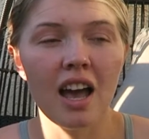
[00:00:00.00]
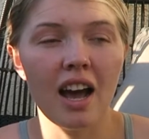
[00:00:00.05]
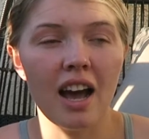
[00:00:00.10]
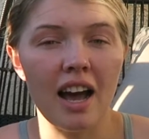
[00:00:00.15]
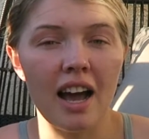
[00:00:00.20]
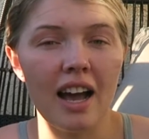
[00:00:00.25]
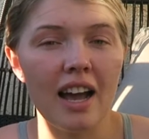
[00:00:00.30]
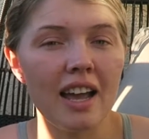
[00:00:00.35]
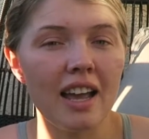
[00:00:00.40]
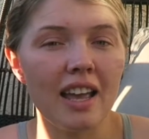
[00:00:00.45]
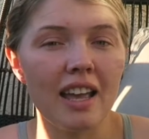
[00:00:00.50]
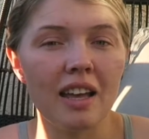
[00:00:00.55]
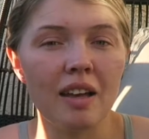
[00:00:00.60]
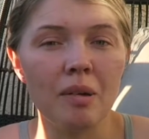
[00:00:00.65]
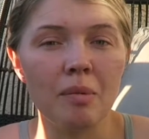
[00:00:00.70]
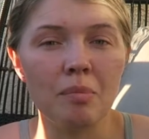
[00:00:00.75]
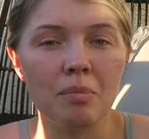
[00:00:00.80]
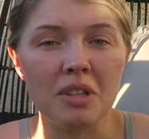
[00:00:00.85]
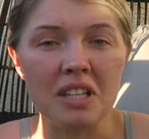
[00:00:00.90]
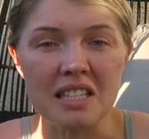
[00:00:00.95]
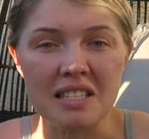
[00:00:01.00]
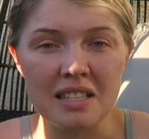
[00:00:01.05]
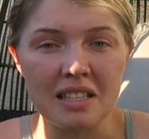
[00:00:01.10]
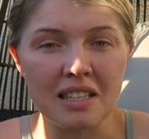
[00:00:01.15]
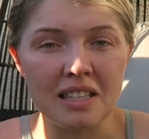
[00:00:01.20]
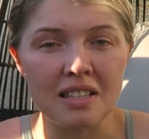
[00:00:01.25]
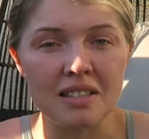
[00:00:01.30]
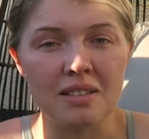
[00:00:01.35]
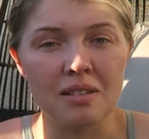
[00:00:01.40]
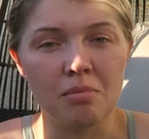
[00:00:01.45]
I am
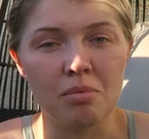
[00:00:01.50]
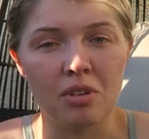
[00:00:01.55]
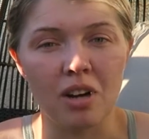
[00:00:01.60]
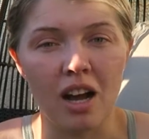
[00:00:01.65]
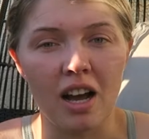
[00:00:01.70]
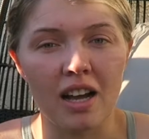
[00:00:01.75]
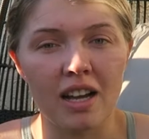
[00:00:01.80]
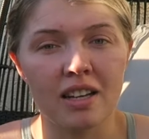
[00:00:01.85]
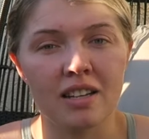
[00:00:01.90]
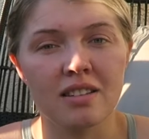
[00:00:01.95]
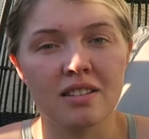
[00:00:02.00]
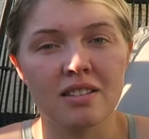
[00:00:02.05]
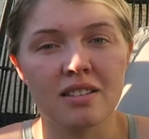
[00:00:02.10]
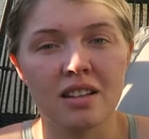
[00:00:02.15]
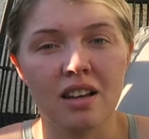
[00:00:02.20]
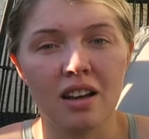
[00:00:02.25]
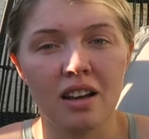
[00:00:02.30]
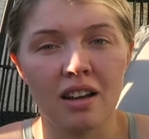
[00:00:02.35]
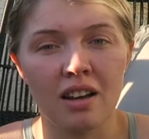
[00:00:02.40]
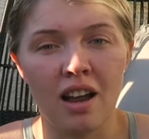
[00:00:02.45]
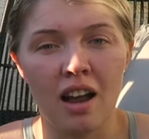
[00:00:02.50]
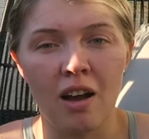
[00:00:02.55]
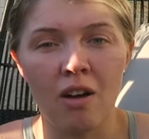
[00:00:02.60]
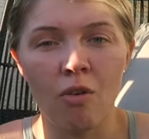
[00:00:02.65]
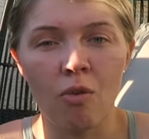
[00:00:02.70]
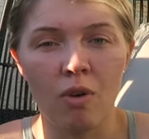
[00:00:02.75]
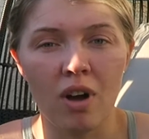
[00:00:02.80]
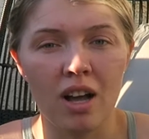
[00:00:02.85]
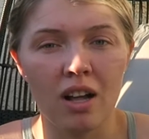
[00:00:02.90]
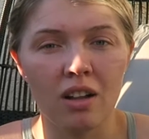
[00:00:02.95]
pleasantly surprised on
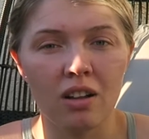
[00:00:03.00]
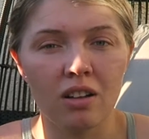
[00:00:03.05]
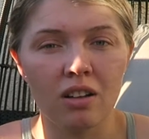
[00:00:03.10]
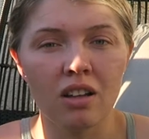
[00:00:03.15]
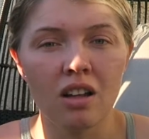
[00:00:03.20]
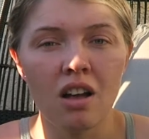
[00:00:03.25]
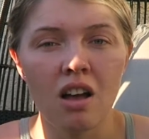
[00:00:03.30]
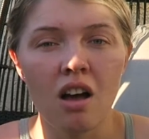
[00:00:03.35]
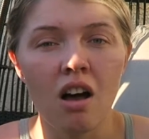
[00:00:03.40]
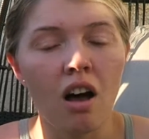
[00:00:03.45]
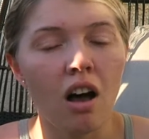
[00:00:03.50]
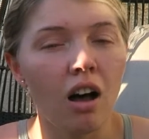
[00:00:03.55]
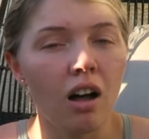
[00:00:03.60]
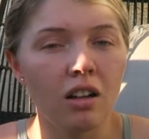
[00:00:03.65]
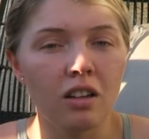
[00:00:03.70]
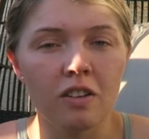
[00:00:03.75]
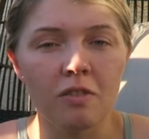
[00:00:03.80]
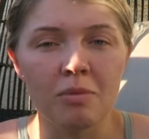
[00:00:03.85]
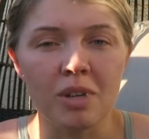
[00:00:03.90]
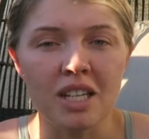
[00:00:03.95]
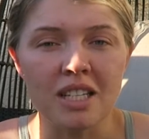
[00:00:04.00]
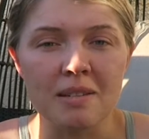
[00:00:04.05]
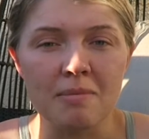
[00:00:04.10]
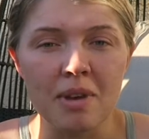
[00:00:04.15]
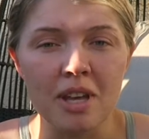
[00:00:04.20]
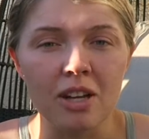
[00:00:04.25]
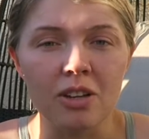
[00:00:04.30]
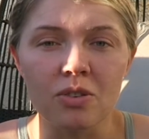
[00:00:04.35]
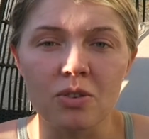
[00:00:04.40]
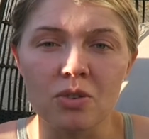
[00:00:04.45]
how well all of my
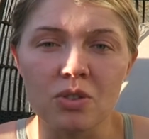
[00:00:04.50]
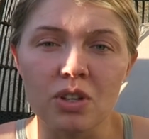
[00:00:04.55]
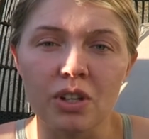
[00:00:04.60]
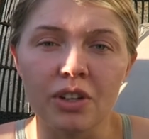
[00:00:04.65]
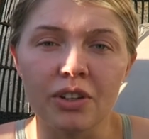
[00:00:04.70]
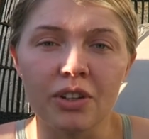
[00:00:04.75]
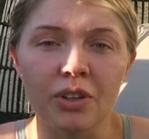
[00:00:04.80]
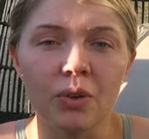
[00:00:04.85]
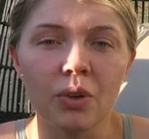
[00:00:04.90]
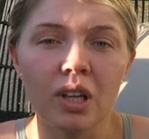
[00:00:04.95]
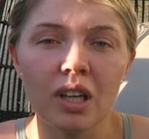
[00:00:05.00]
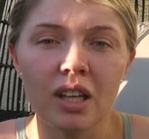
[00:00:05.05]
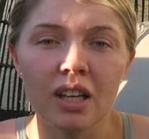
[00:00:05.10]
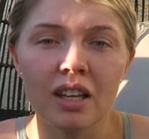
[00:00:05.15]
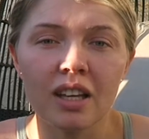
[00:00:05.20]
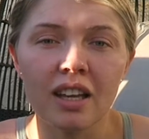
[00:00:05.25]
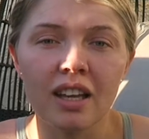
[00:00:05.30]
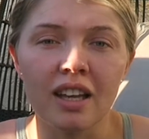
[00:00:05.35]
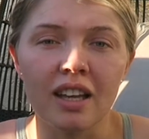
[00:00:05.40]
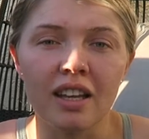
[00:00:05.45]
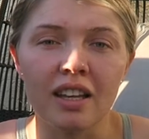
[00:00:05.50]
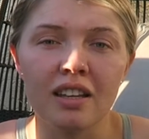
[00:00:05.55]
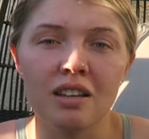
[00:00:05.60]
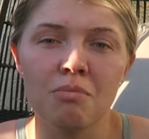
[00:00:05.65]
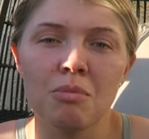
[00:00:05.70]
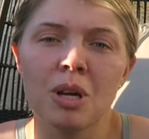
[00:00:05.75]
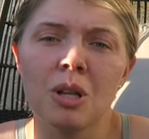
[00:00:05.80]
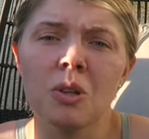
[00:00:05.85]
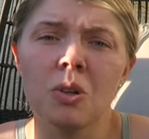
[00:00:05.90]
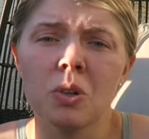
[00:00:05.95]
tomatoes are doing
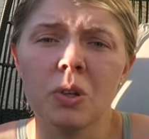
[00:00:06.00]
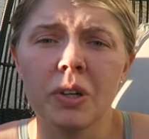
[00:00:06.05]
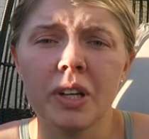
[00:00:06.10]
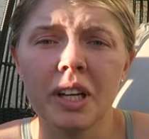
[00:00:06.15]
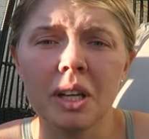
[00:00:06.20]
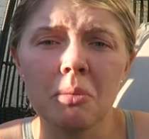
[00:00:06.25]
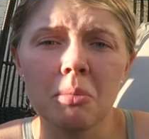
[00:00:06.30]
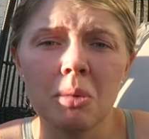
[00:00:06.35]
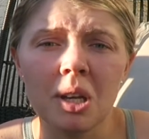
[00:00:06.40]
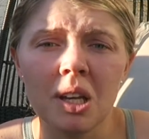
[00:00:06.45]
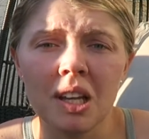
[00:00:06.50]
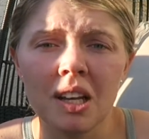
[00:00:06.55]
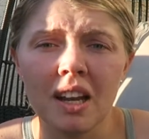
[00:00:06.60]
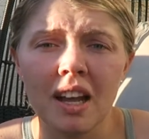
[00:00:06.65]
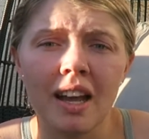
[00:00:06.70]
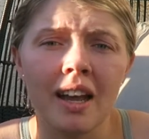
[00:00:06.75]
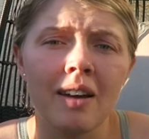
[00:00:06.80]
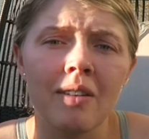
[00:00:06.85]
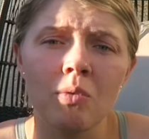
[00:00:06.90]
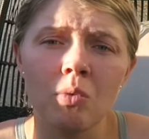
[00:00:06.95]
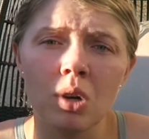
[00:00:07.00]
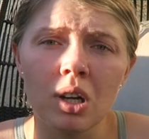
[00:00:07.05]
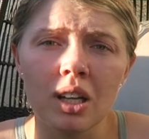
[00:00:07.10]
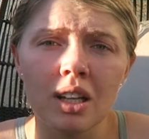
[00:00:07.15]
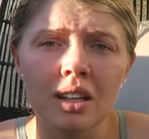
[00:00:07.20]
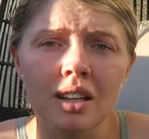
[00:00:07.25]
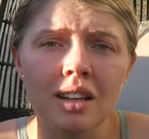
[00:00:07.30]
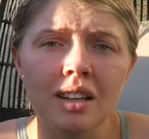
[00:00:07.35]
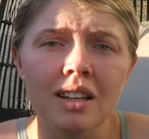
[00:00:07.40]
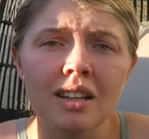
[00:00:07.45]
and my little green bean. I have
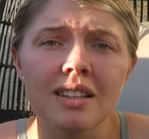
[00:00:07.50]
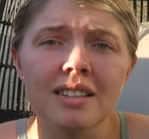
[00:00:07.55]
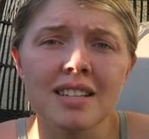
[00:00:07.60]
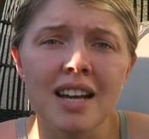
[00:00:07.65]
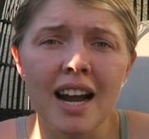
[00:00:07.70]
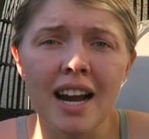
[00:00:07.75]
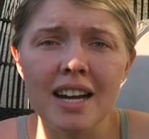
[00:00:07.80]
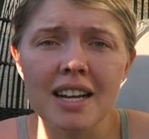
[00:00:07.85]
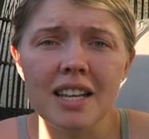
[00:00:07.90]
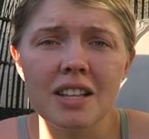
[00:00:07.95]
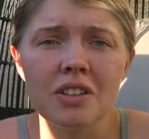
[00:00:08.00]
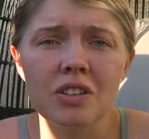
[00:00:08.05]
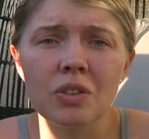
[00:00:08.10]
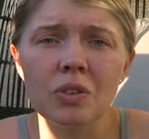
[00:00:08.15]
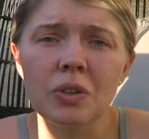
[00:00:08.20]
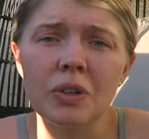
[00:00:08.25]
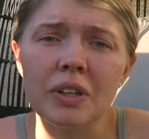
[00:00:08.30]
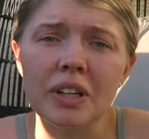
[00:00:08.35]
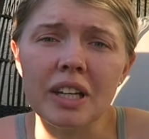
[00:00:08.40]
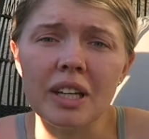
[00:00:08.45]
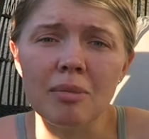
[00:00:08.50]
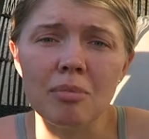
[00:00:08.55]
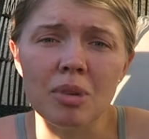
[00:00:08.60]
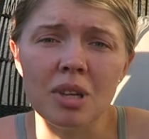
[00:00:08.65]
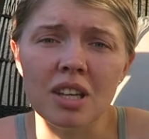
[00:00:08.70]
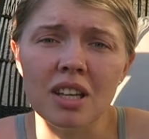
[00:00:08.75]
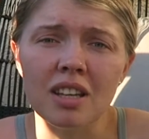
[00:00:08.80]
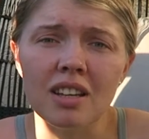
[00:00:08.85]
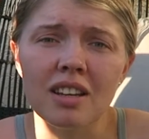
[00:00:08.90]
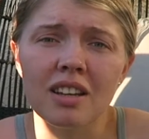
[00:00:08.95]
one tiny little green
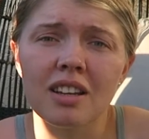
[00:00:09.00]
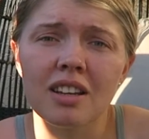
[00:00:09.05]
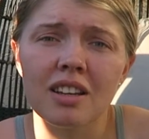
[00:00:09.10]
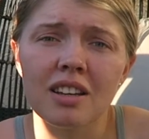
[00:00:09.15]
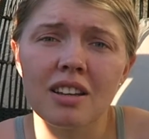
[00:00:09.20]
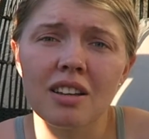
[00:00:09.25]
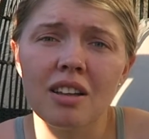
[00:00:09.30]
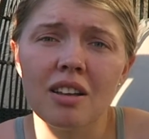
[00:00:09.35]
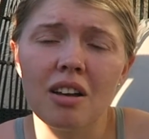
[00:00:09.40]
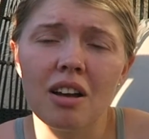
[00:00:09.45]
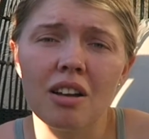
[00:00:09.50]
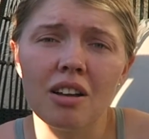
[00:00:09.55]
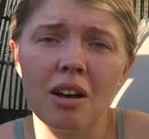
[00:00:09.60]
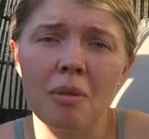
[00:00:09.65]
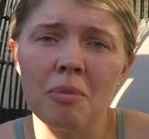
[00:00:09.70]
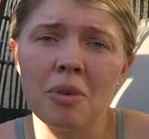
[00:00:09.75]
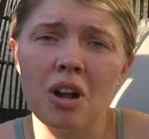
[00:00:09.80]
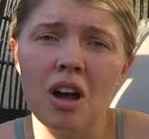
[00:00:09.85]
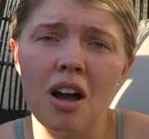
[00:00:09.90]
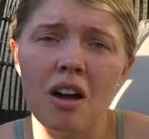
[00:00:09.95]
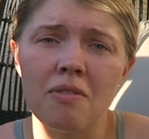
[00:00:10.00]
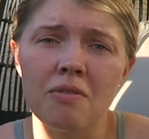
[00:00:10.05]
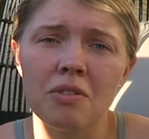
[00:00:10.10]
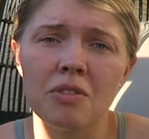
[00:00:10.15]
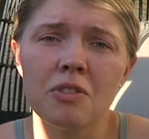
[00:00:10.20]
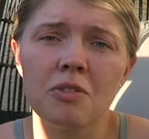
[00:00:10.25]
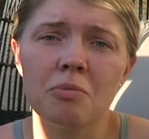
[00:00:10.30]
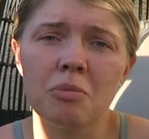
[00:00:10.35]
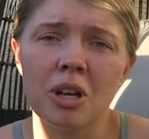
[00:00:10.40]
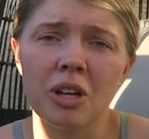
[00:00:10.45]
bean coming off
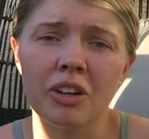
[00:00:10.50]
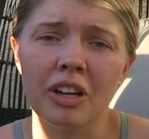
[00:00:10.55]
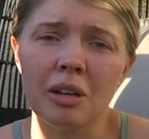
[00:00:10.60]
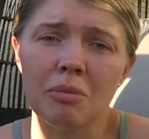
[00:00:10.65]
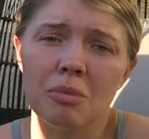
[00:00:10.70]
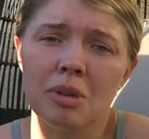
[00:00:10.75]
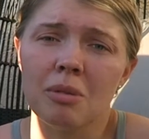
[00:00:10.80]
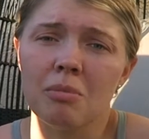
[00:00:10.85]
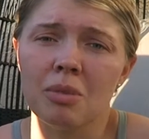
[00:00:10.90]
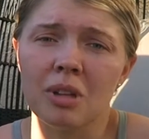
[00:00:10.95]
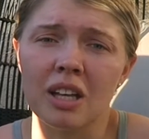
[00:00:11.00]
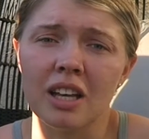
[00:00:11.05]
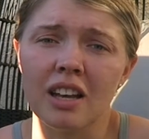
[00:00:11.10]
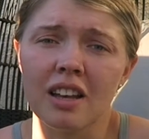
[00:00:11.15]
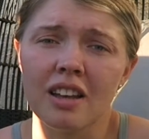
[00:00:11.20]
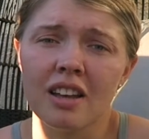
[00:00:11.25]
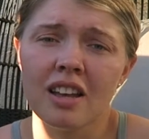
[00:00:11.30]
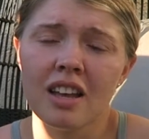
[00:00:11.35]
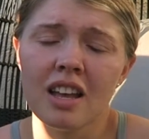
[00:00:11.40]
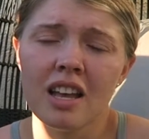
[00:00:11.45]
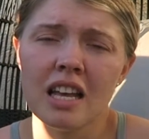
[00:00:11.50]
of my green bean plant.